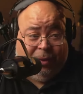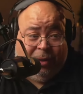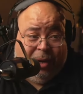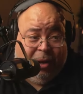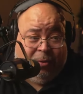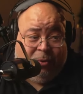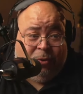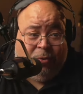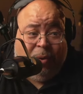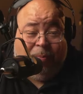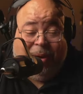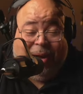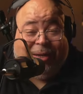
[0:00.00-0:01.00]
They don't do
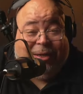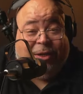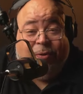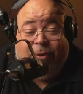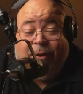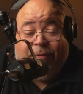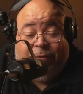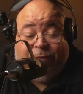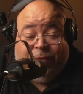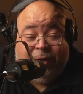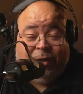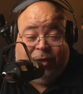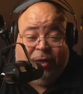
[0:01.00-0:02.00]
it. But I still love
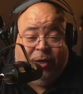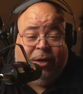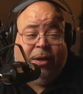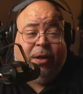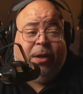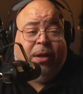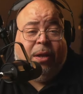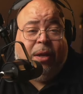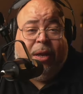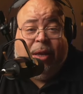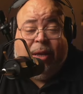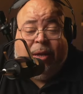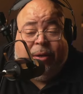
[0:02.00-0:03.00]
DaVinci.
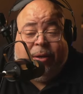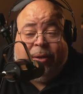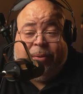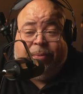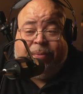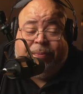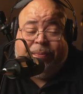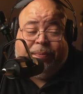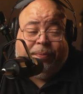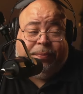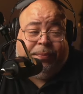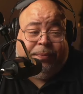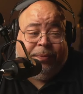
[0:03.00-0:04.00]
And um,
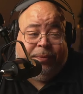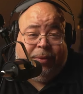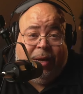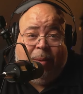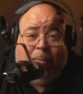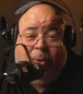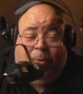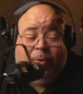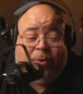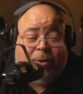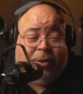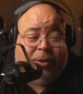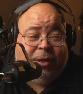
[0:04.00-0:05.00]
I'm always
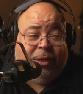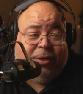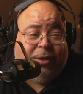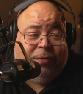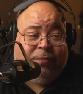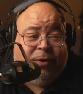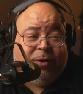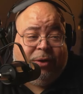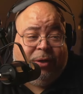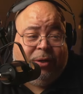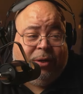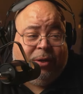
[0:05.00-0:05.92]
gonna stick to DaVinci.